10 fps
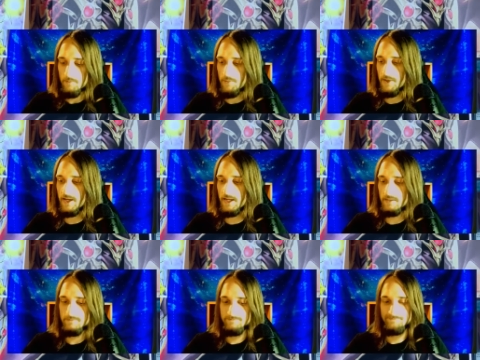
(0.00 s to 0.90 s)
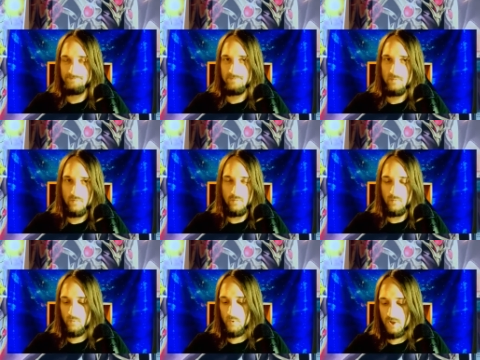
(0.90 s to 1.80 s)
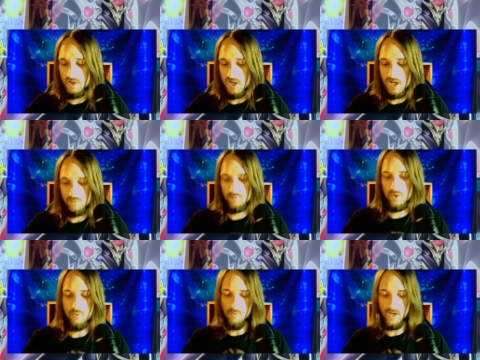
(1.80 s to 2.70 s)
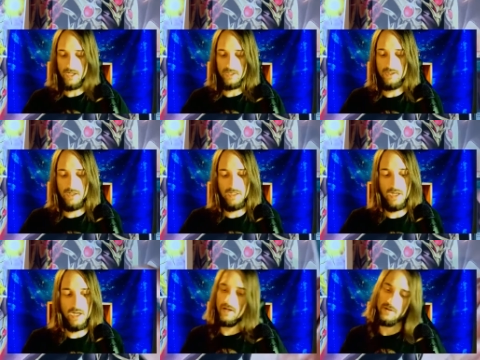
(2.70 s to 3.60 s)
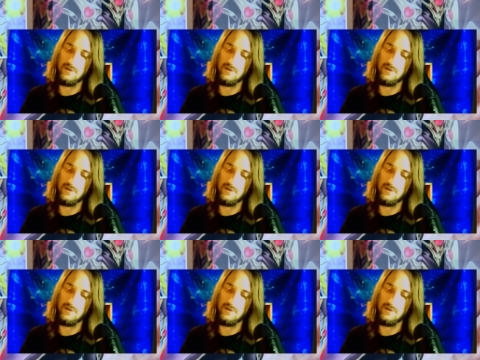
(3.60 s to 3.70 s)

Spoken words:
But we're not quite done yet.